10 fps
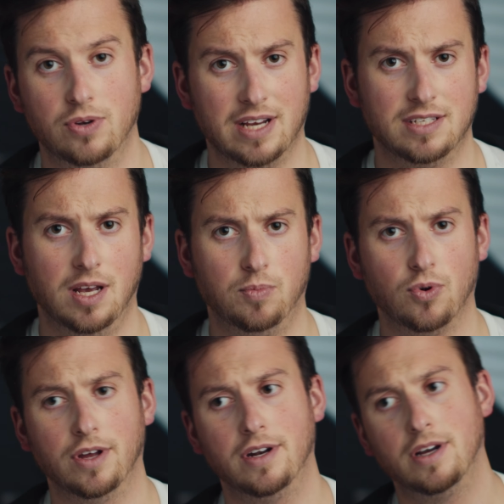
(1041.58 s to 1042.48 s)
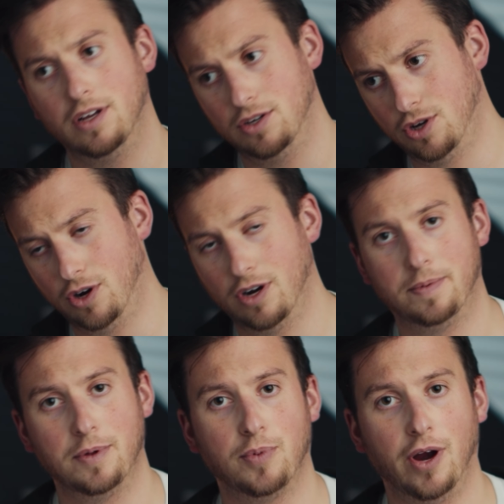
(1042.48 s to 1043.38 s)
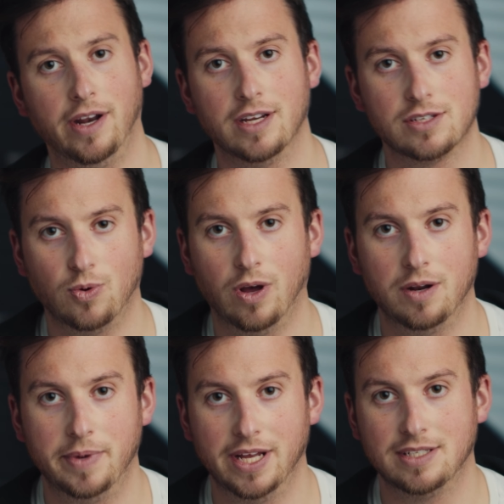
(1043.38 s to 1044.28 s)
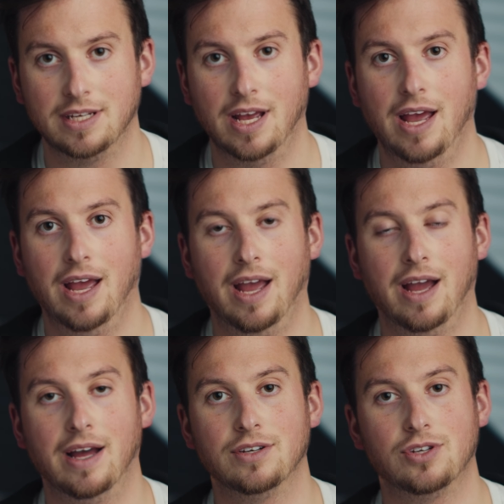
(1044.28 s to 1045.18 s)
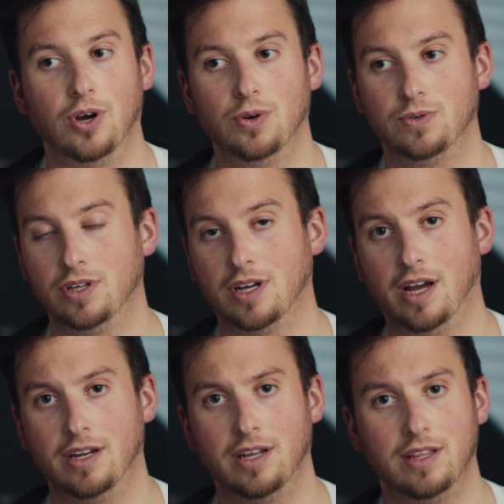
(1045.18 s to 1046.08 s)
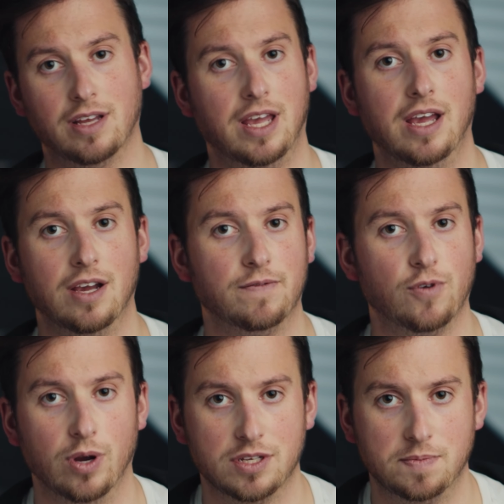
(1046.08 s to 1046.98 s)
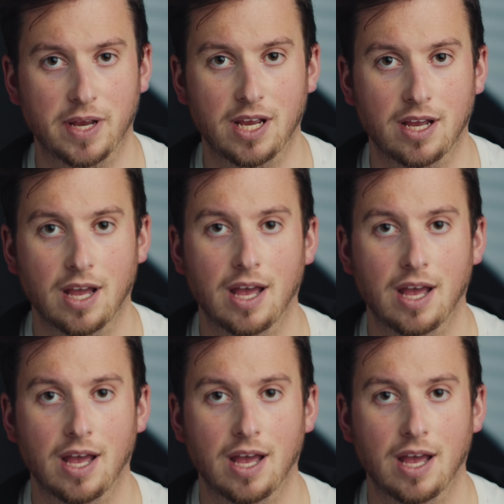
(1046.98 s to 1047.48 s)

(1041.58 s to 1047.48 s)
next up, we're gonna turn up the brightness quite a bit and go to kind of the king of crispy,